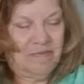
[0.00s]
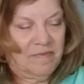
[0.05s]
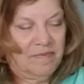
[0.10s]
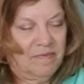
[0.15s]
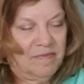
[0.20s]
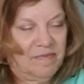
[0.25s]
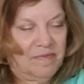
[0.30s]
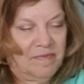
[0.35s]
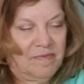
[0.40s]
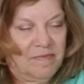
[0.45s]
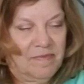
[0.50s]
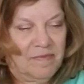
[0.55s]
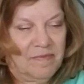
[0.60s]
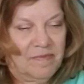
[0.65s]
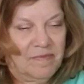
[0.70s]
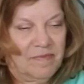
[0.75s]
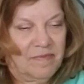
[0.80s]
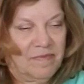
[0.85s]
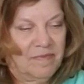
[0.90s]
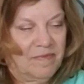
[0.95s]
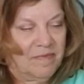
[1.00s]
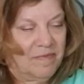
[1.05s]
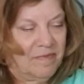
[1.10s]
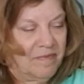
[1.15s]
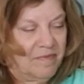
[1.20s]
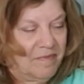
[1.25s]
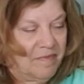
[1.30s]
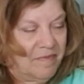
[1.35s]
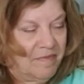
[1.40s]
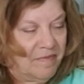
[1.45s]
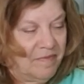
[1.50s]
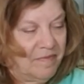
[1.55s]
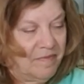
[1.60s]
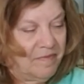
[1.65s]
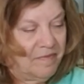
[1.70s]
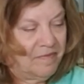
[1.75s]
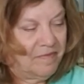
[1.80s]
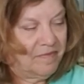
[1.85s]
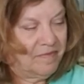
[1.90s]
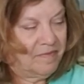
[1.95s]

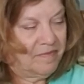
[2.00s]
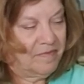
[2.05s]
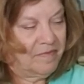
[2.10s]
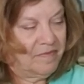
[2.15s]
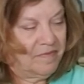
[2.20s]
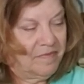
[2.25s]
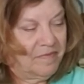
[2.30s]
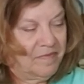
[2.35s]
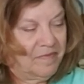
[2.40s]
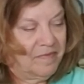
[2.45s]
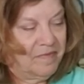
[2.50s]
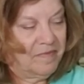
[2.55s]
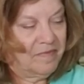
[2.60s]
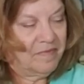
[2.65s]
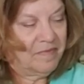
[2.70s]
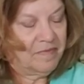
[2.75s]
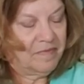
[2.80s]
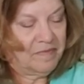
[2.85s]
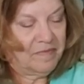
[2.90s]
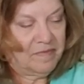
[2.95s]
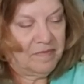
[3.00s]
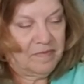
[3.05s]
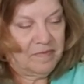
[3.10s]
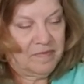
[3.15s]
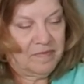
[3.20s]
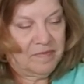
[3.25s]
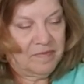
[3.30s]
(not speaking)